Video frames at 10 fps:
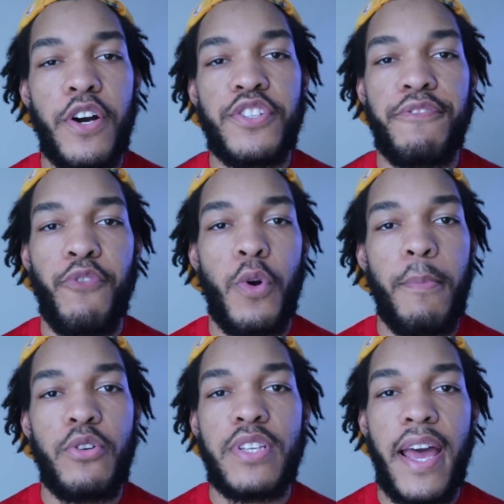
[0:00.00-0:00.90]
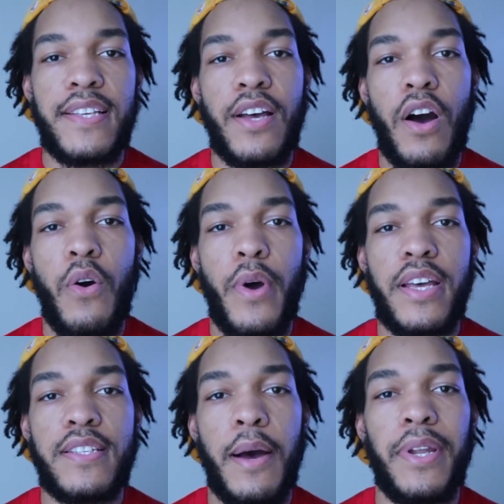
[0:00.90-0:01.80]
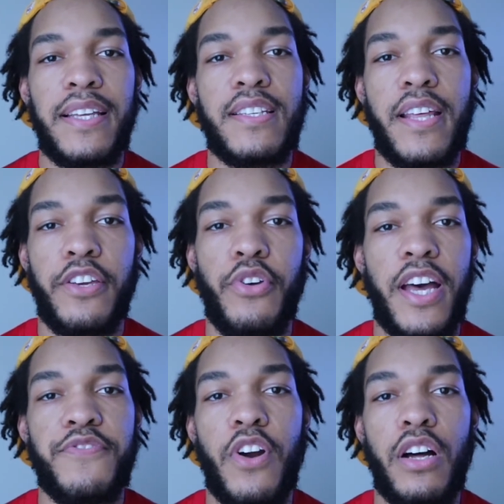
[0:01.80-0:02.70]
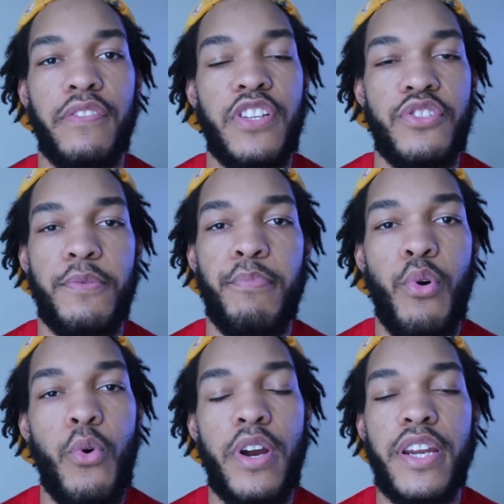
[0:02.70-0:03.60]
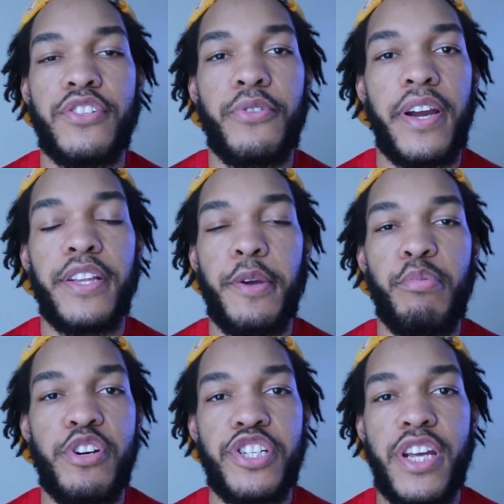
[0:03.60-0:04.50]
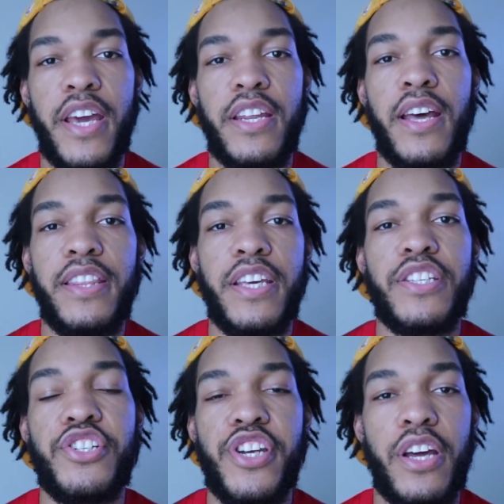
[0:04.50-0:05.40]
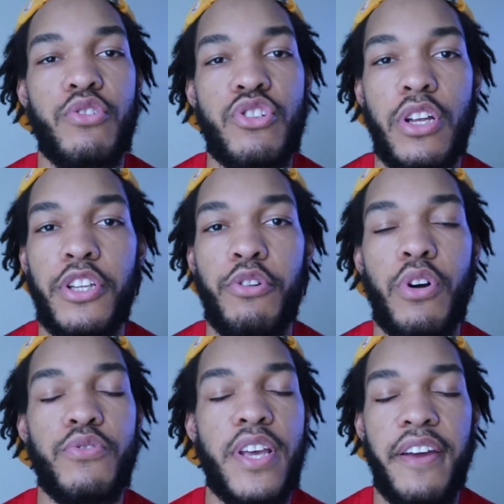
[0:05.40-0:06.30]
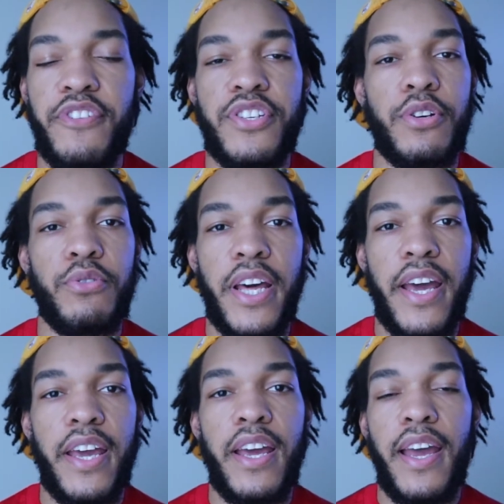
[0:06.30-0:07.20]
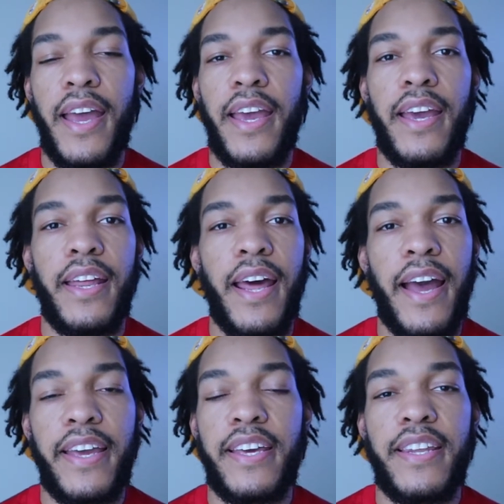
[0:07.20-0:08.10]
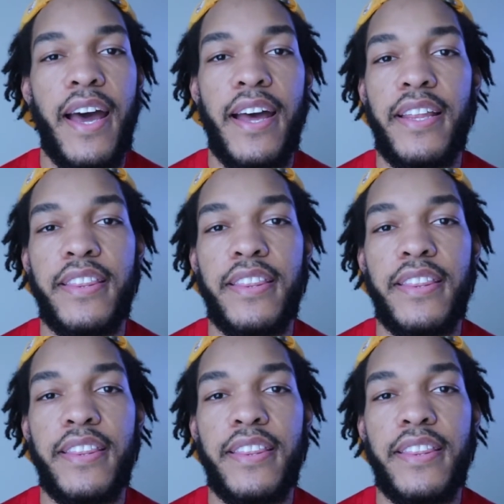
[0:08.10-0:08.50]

First and foremost, as always, I would like to thank you guys for all of the support. It is greatly appreciated. This channel slowly grows every single day, and I cannot